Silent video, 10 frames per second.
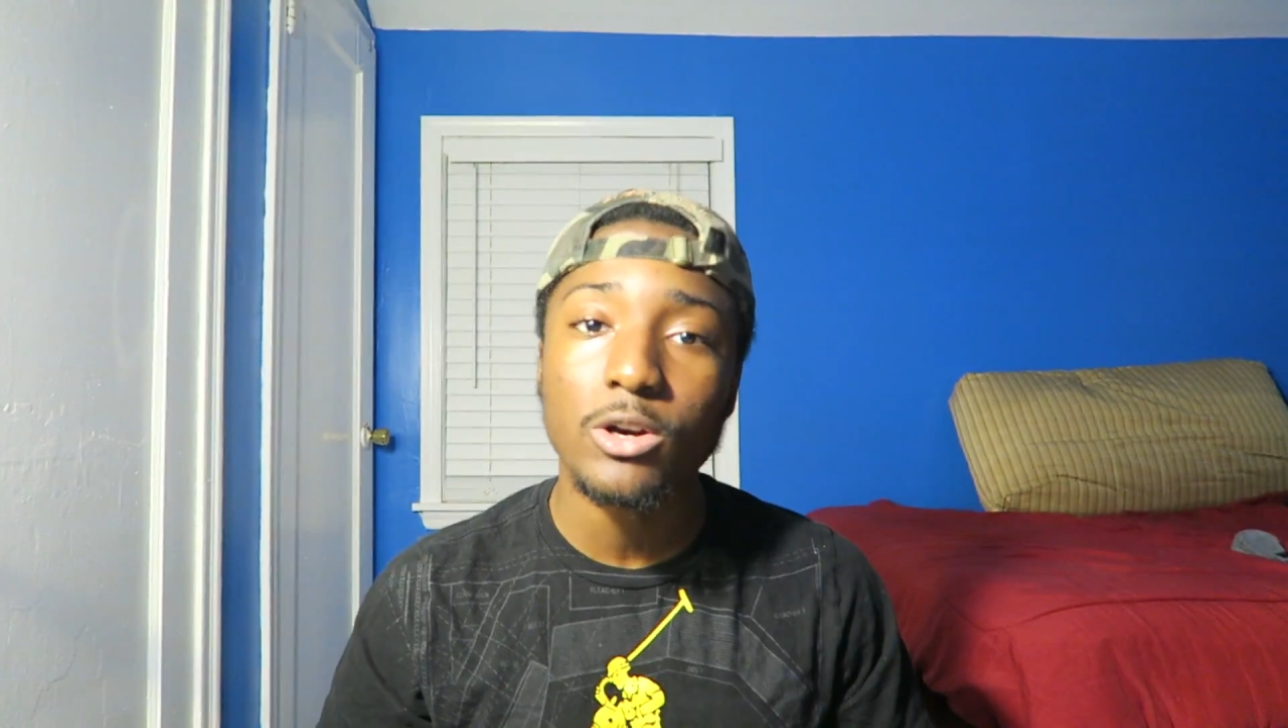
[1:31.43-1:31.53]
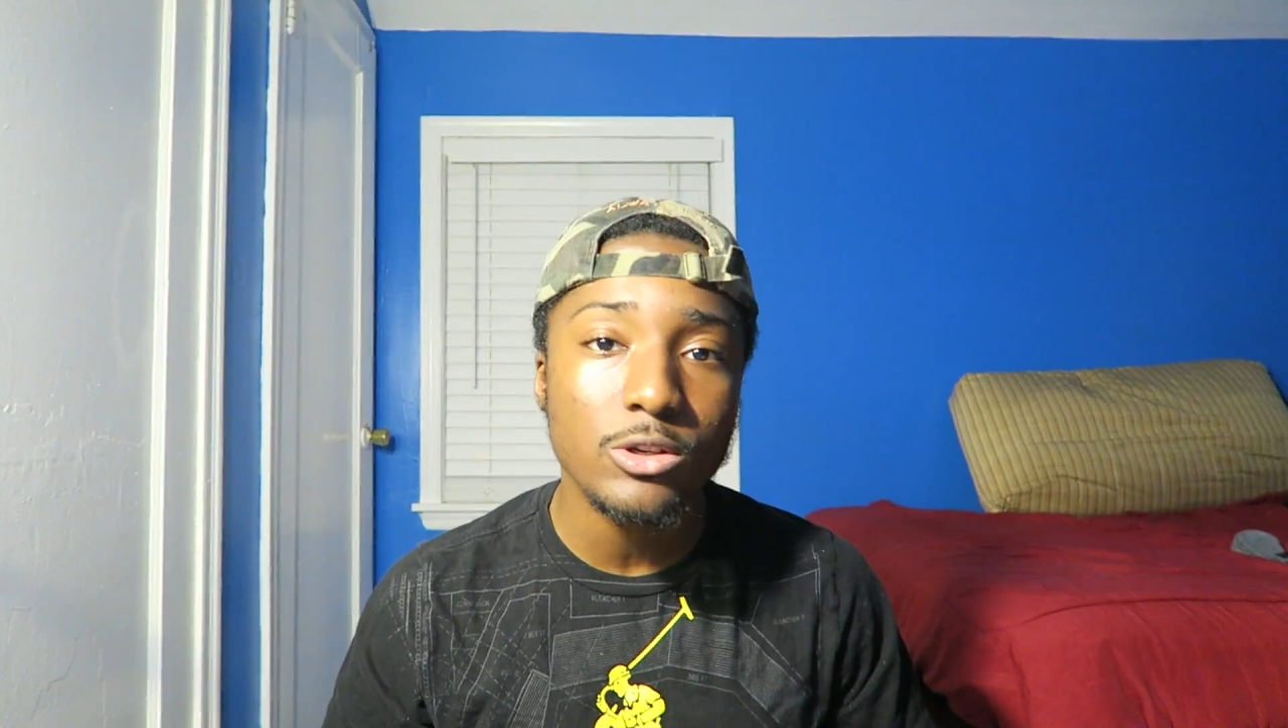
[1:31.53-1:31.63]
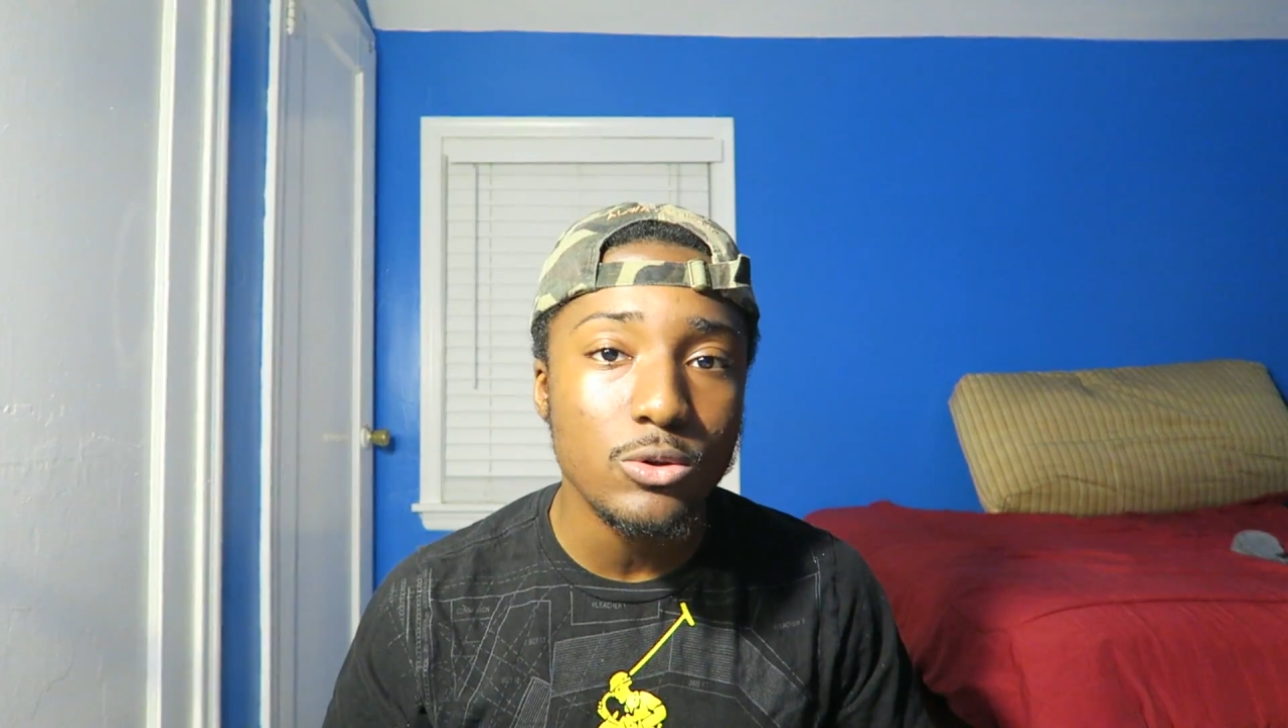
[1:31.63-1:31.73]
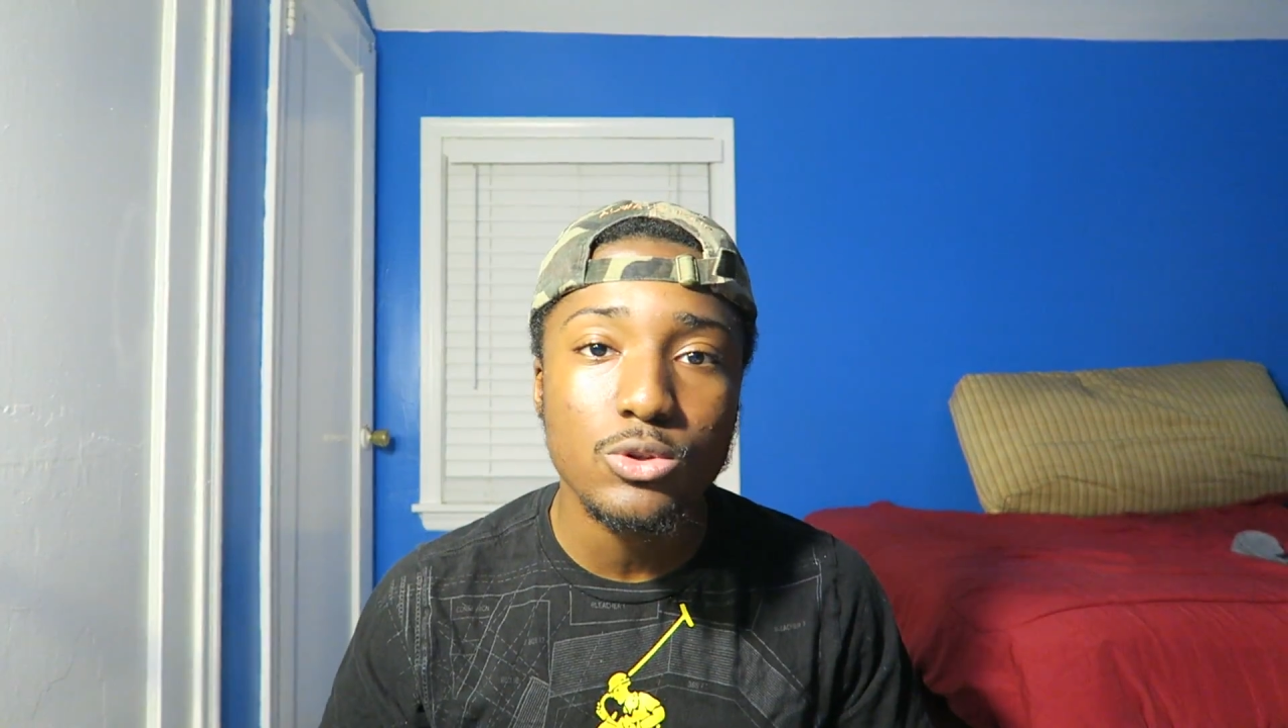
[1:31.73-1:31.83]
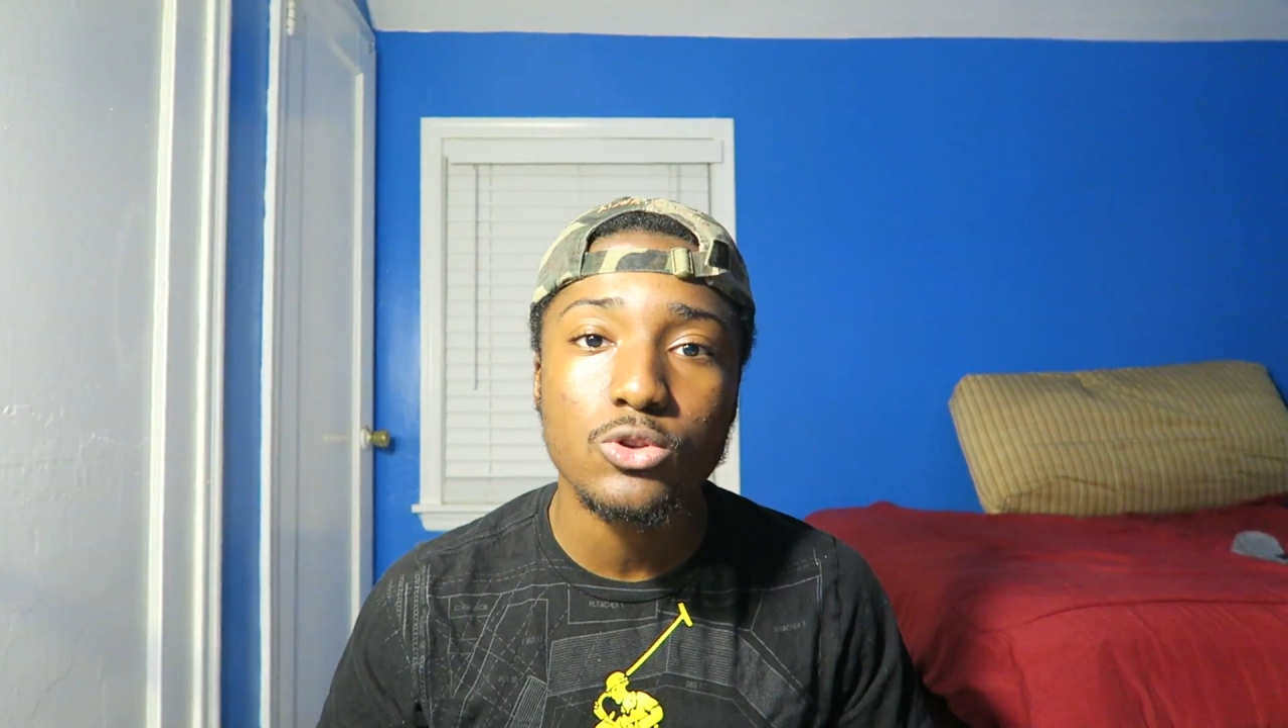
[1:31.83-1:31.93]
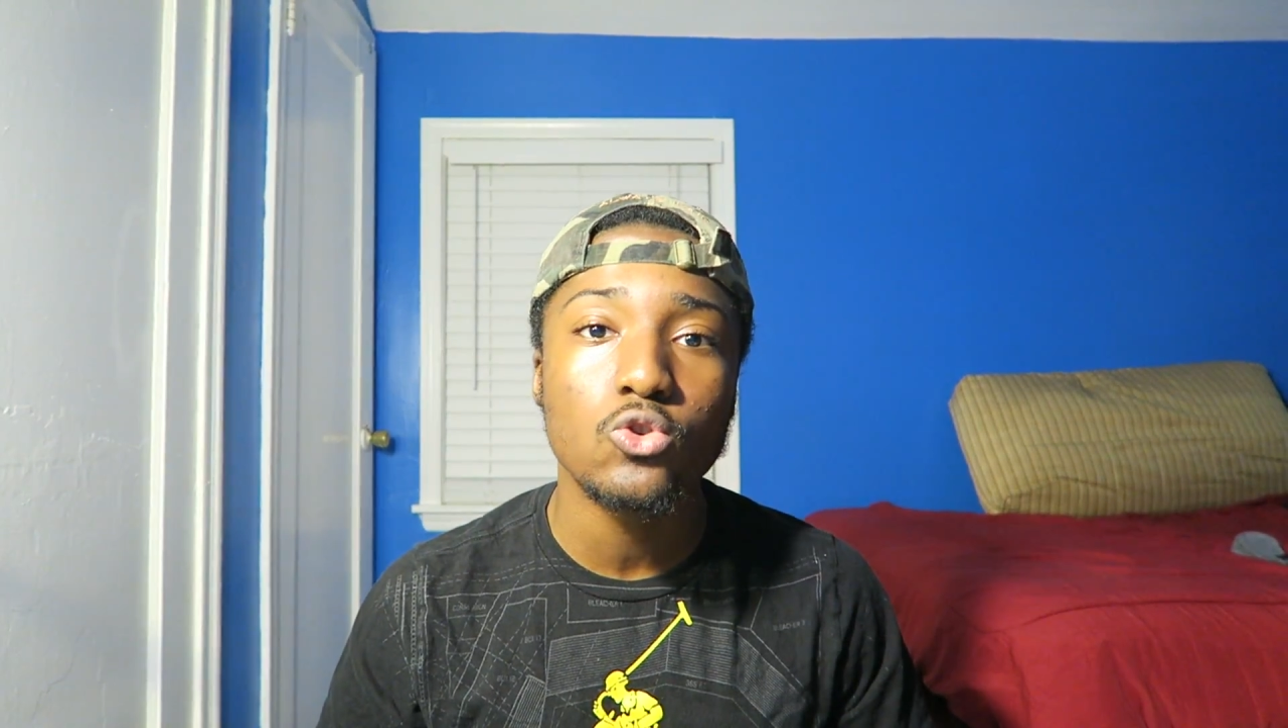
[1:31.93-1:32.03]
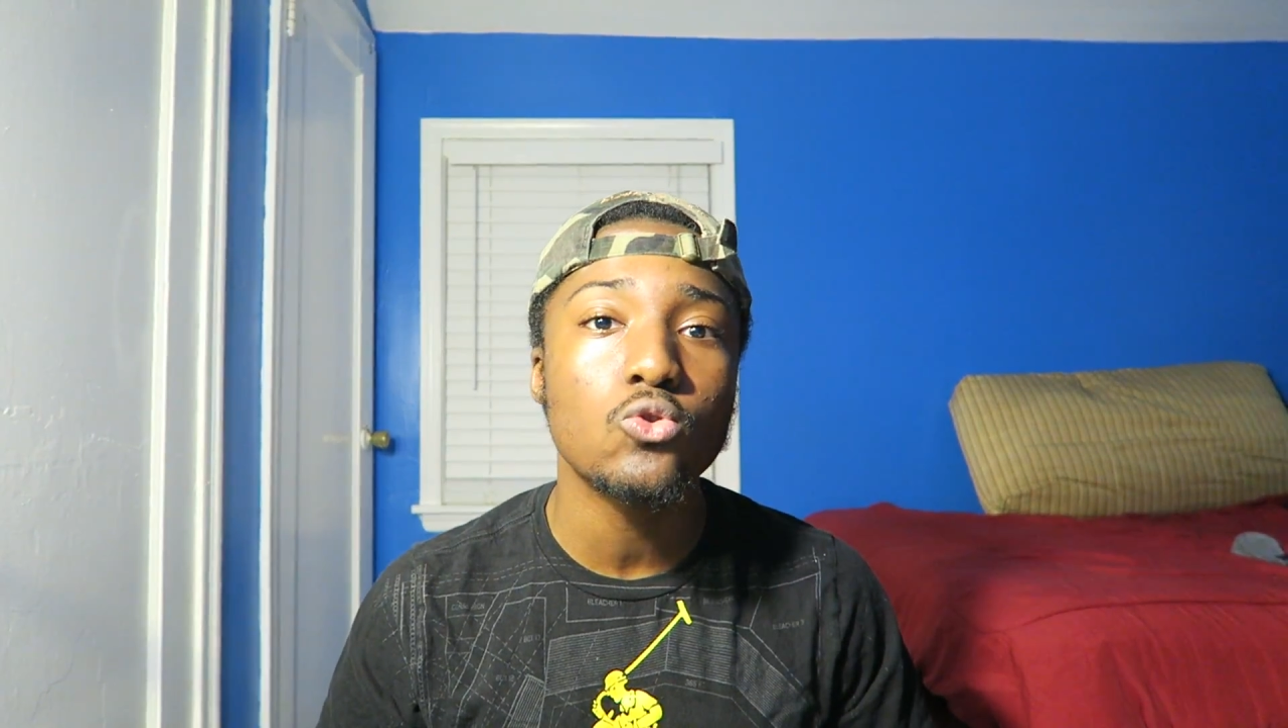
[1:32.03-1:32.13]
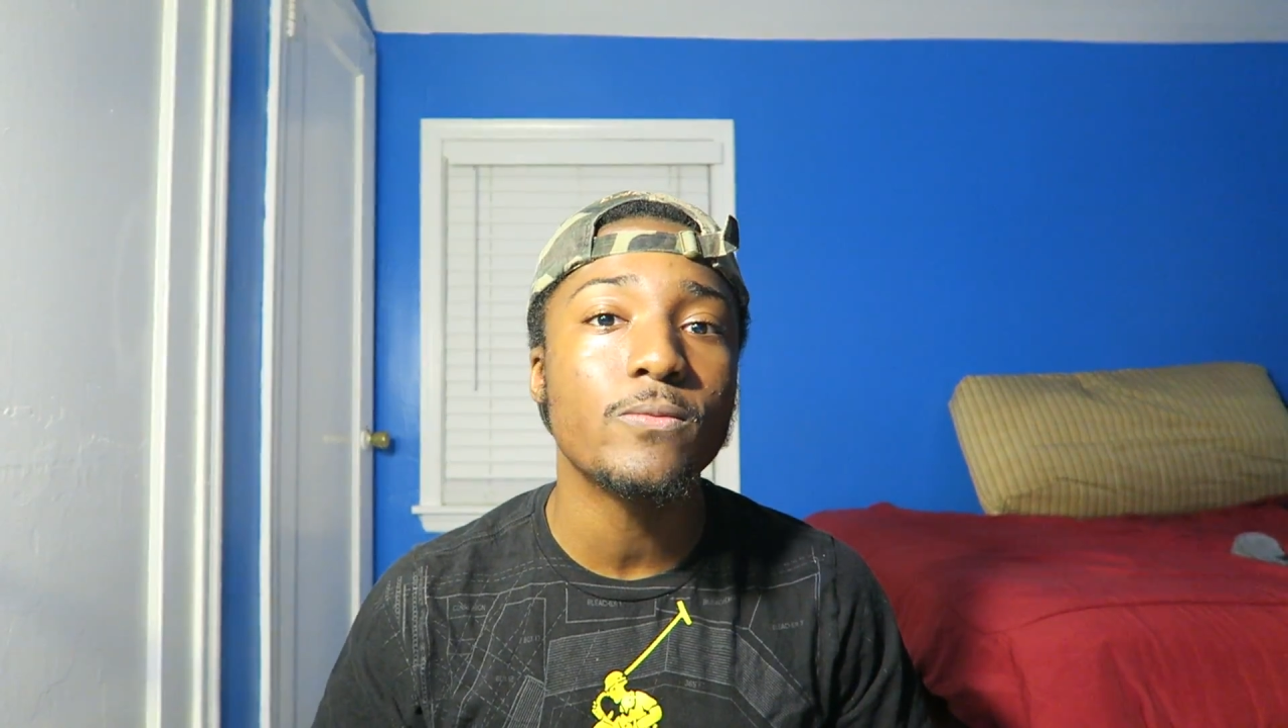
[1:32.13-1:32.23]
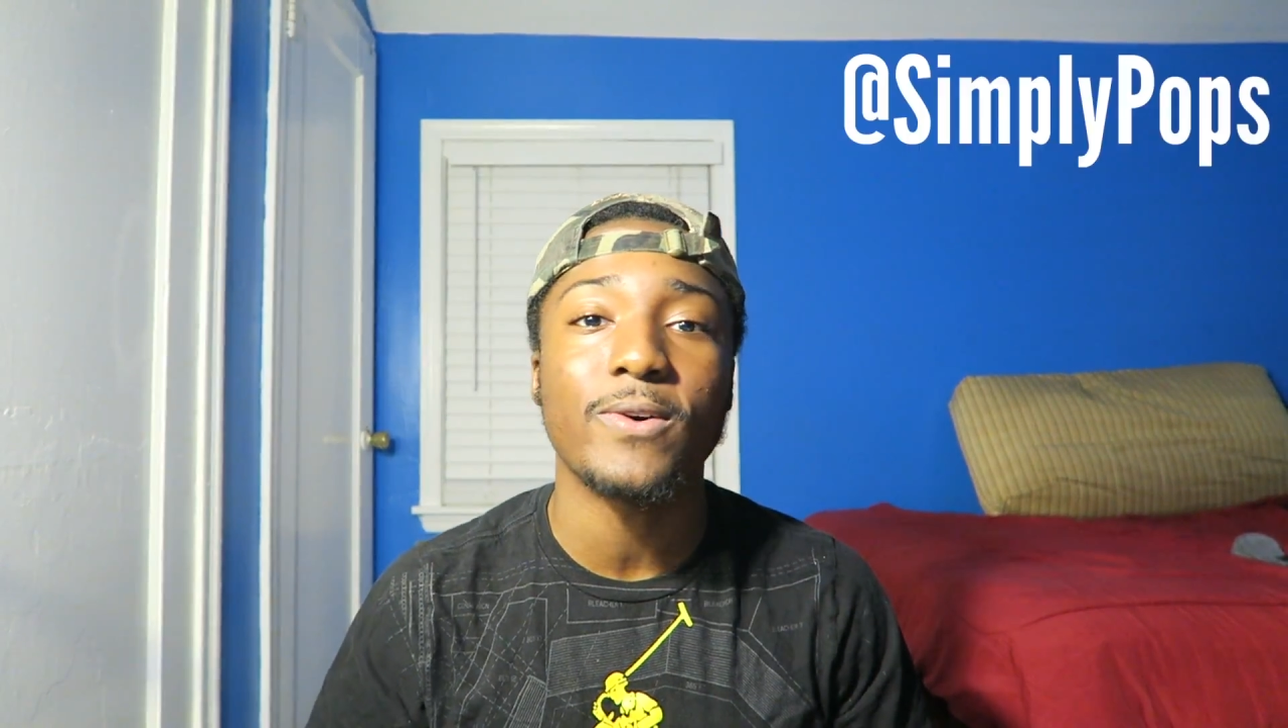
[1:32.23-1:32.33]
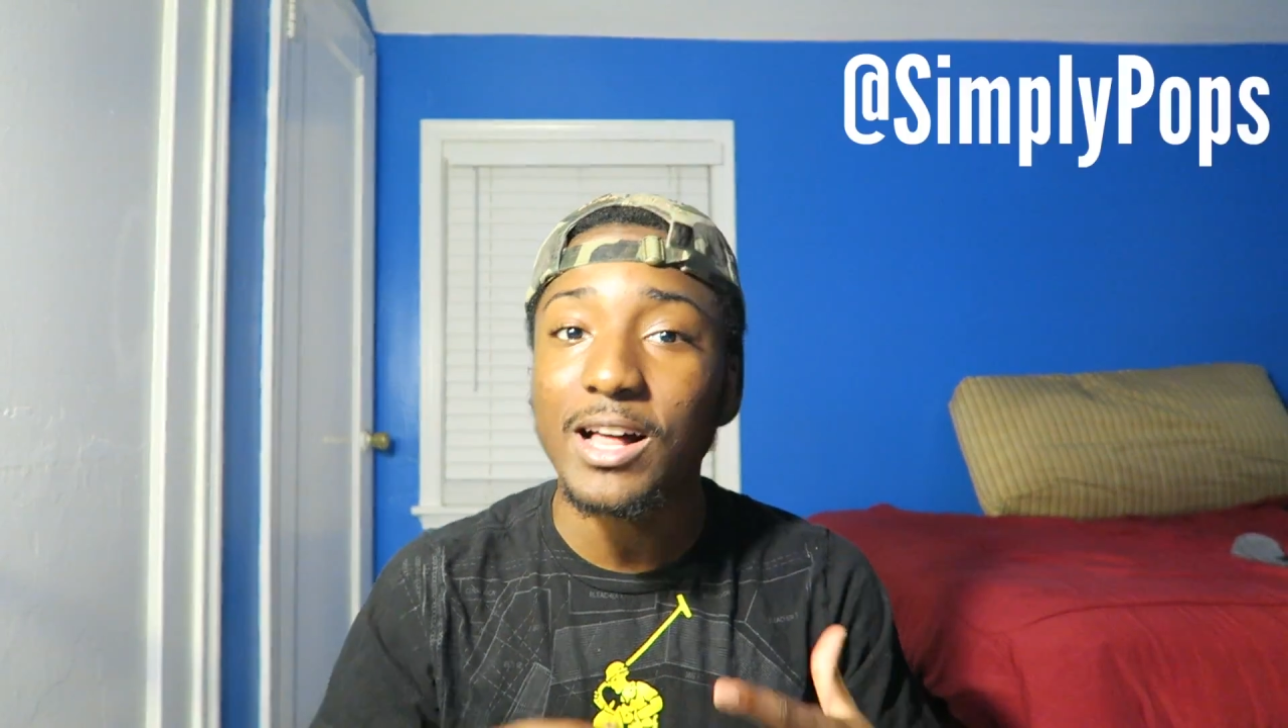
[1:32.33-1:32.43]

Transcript: on YouTube.